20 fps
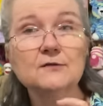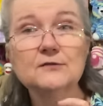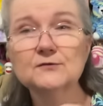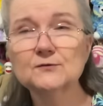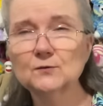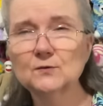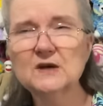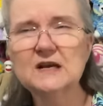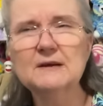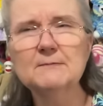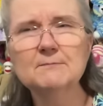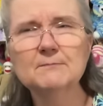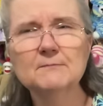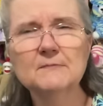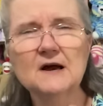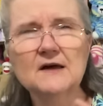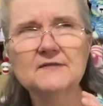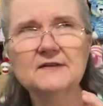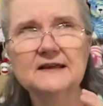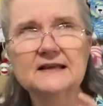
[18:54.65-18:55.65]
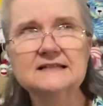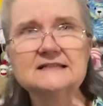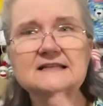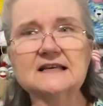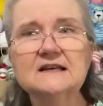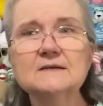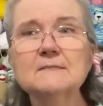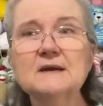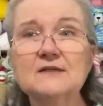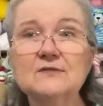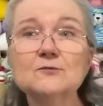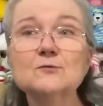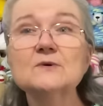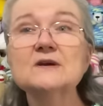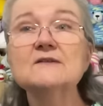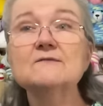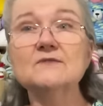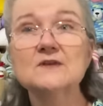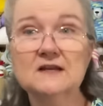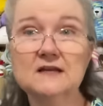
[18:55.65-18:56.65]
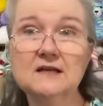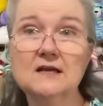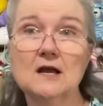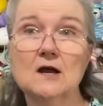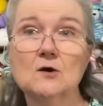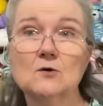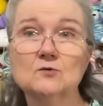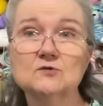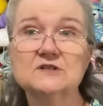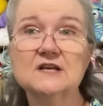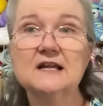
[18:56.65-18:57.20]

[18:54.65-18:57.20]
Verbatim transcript: three videos,